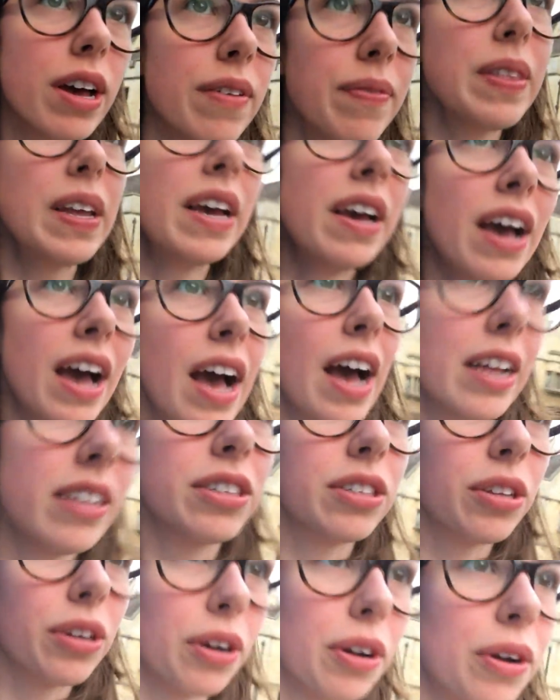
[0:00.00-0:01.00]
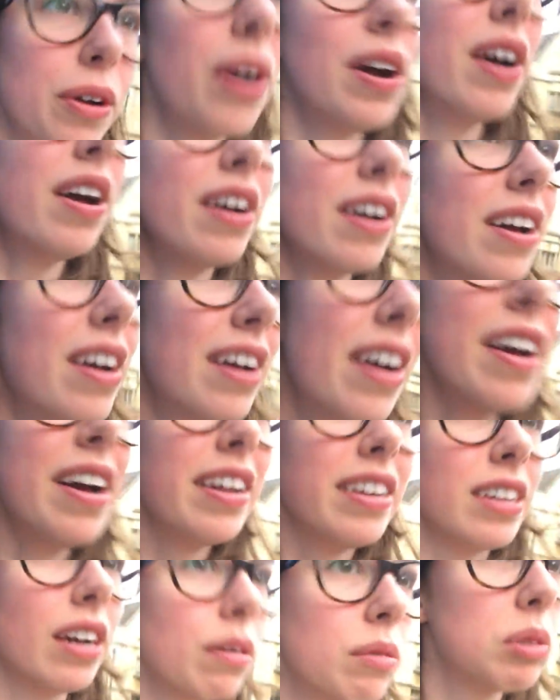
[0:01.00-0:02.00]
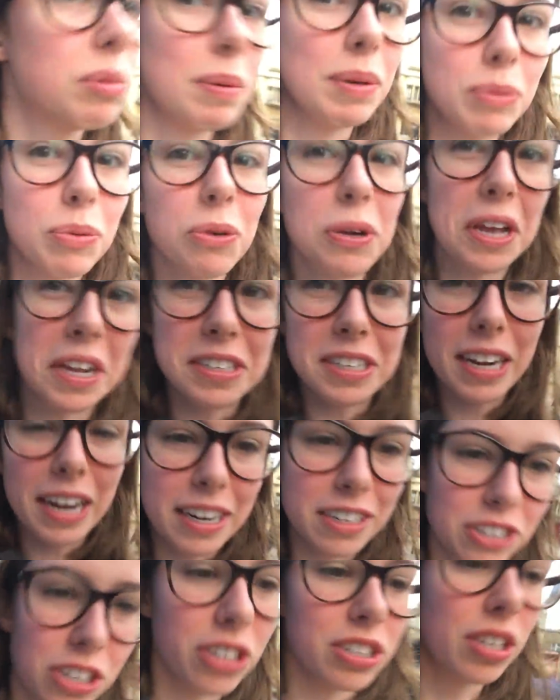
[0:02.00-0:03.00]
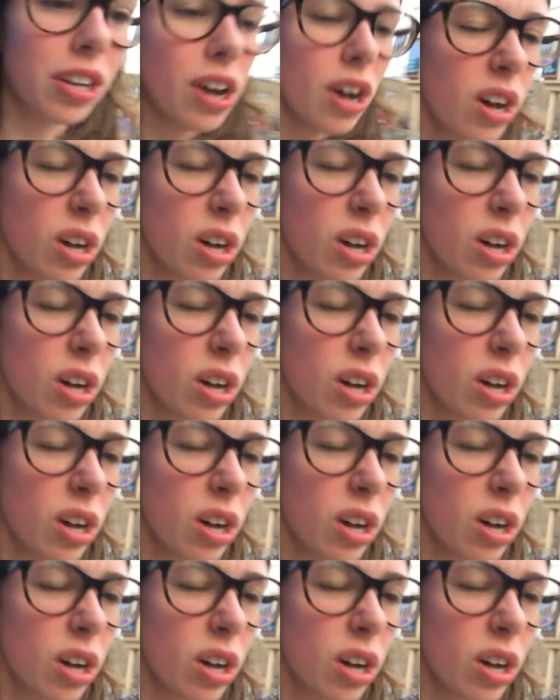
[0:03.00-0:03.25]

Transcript: it, and so now I'm speed walking to lectures.